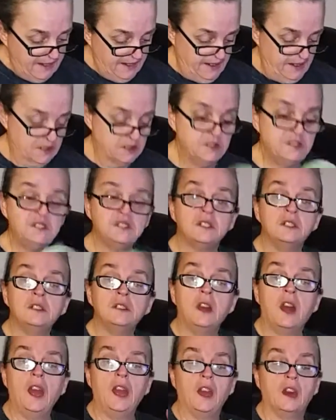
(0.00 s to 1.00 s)
is
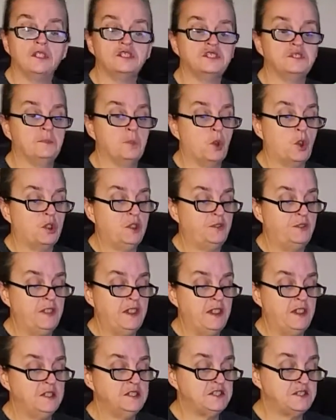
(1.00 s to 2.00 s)
I got some more of
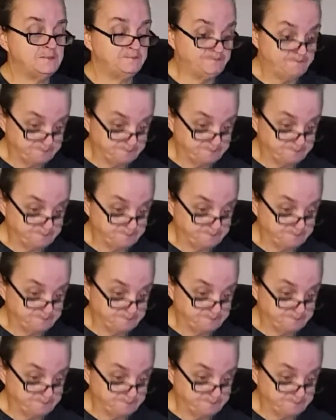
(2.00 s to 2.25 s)
these